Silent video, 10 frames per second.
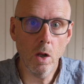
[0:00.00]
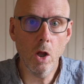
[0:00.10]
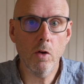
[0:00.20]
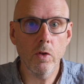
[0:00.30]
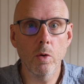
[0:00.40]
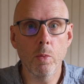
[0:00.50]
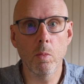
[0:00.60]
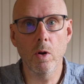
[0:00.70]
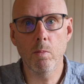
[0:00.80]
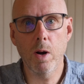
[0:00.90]
A lot of you are
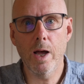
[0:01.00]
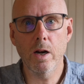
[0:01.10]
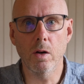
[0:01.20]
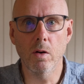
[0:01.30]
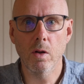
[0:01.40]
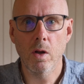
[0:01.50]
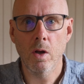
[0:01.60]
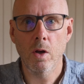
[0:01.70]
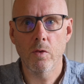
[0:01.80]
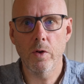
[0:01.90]
probably planning
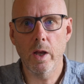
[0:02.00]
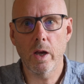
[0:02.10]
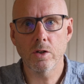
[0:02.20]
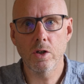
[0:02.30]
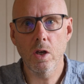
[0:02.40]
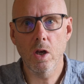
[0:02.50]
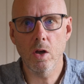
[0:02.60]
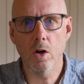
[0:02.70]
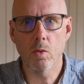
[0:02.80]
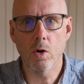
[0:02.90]
for next year,
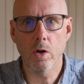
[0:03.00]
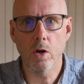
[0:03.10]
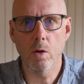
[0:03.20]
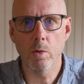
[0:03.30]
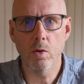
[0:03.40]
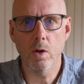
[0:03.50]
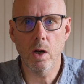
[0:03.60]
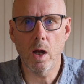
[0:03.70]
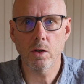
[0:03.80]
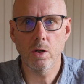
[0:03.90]
you know, what you're going to be doing
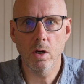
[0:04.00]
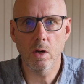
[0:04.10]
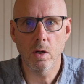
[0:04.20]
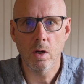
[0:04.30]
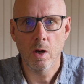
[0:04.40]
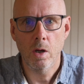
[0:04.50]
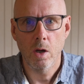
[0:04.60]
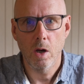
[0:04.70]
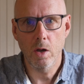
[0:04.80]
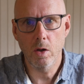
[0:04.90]
next year.
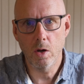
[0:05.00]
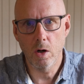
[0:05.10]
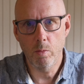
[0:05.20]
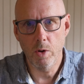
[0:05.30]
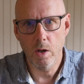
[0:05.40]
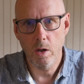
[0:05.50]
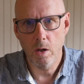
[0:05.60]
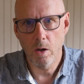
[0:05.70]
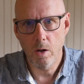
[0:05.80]
Are you going to be